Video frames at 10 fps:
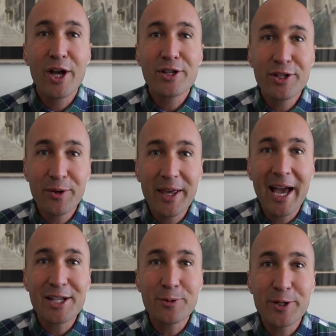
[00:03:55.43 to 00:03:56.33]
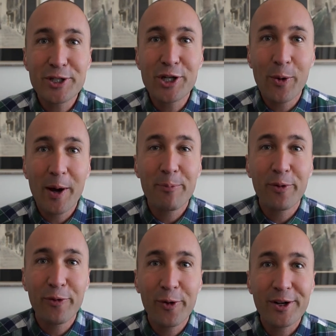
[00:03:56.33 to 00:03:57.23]
So yes, we show up
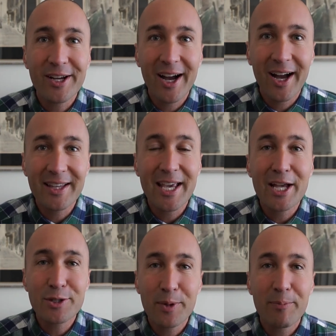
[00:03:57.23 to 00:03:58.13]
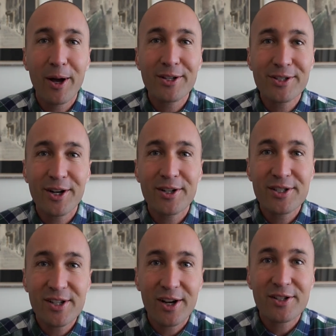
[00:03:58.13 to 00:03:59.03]
before God. Yes, we posture
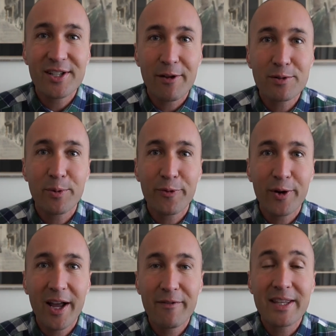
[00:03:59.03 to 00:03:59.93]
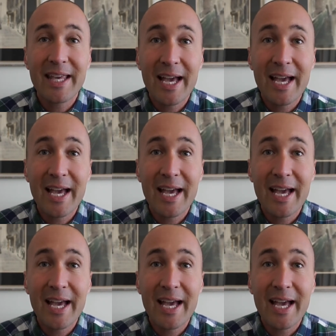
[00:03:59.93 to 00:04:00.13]
ourselves before heaven.